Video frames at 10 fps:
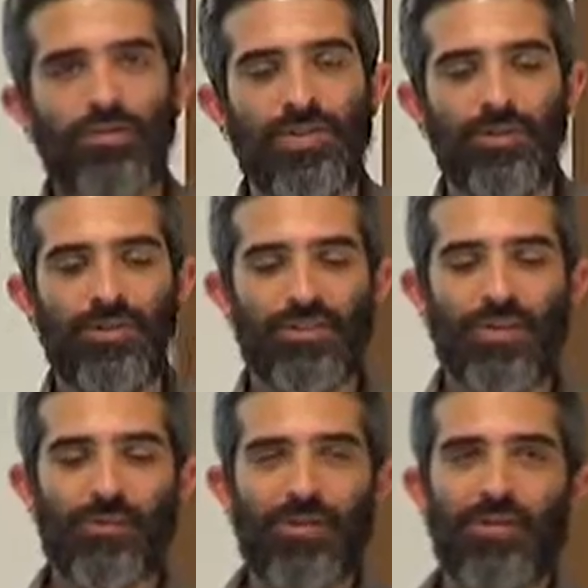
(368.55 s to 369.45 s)
let me just
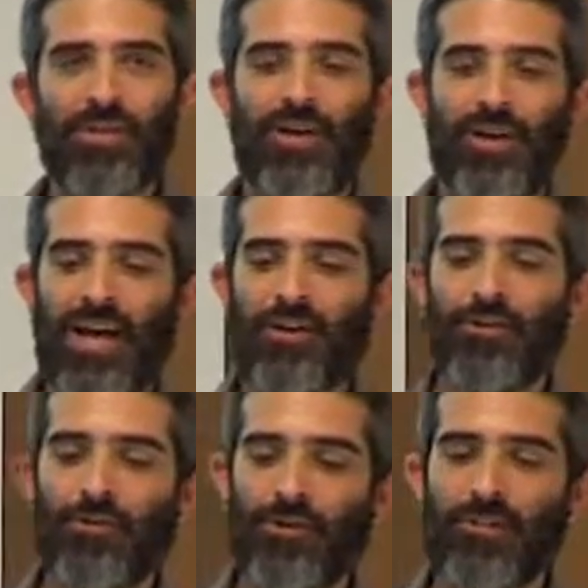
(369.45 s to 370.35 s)
talk briefly about how
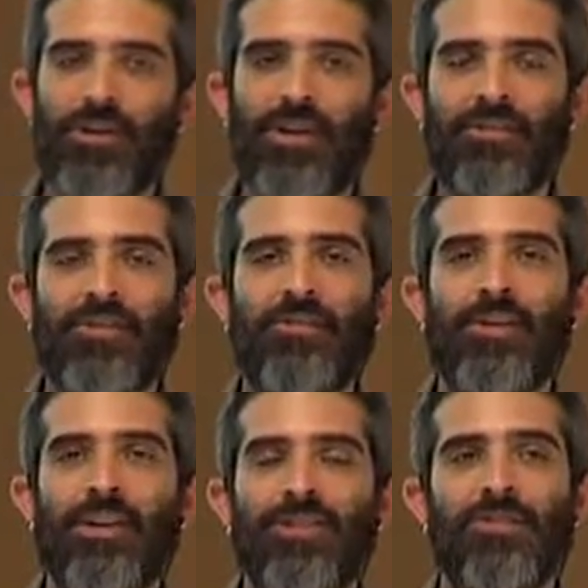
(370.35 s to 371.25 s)
you do cryptographic
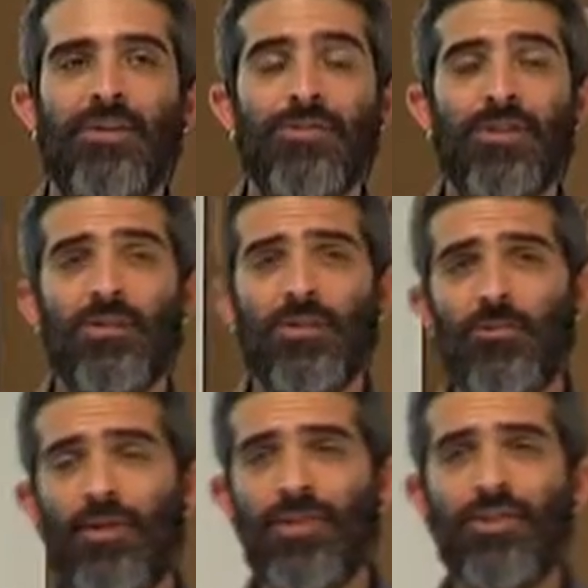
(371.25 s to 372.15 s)
verification of upstream. So
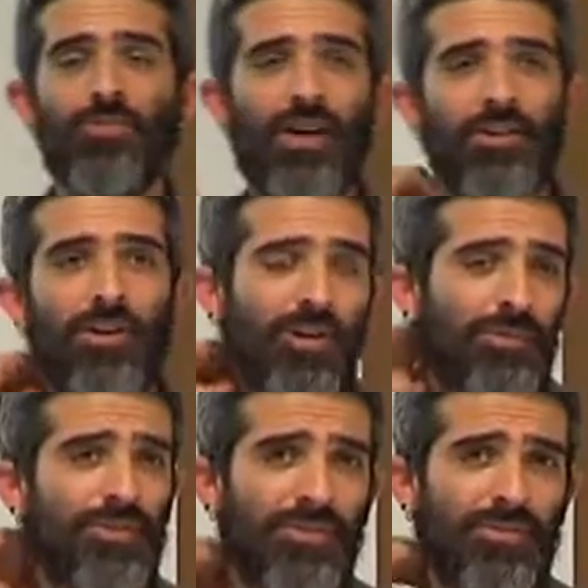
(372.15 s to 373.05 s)
one is you might know
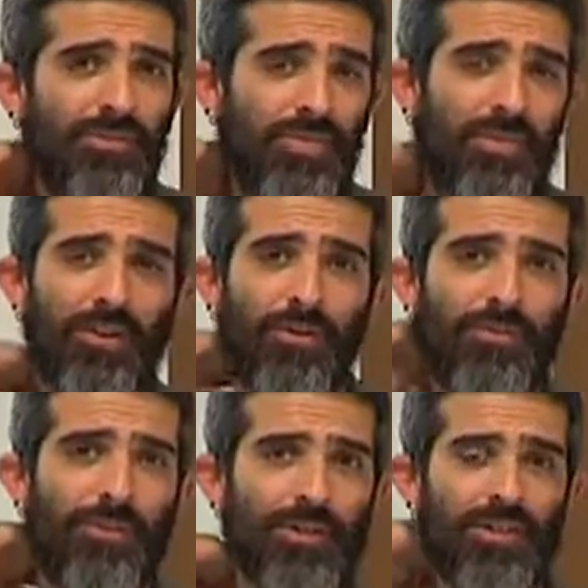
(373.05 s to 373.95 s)
upstream. You might know
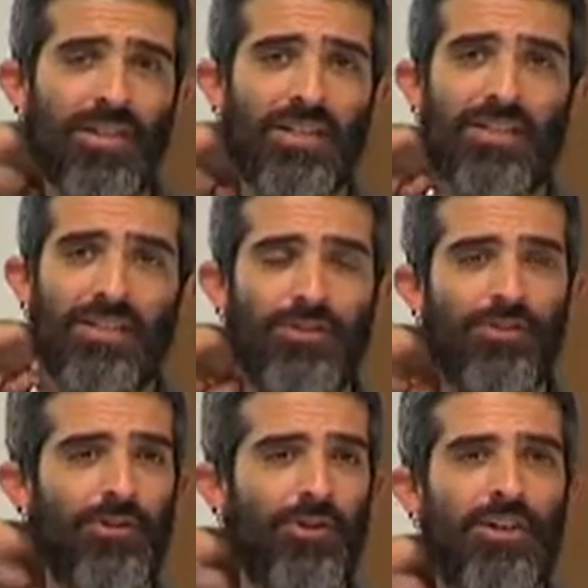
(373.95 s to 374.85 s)
them personally. You
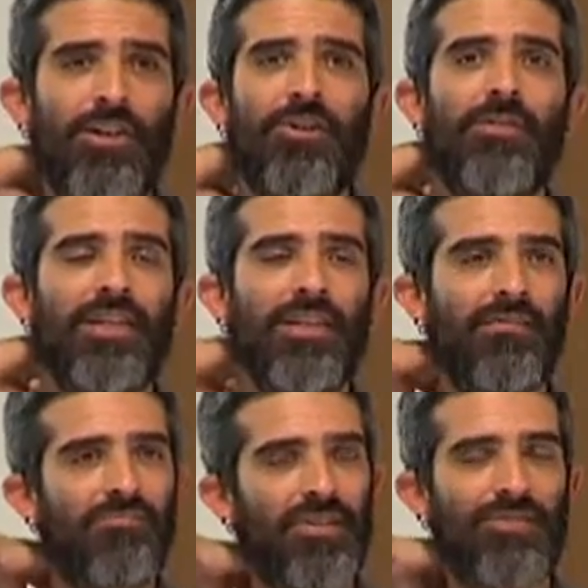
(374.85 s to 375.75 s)
know their key
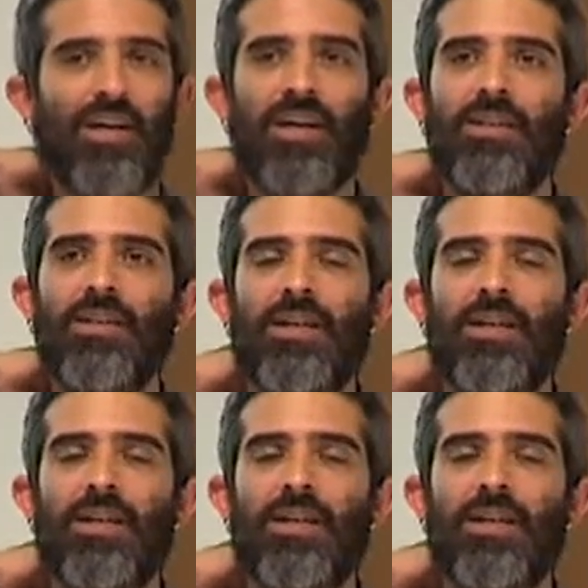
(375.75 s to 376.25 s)
already. That's fine.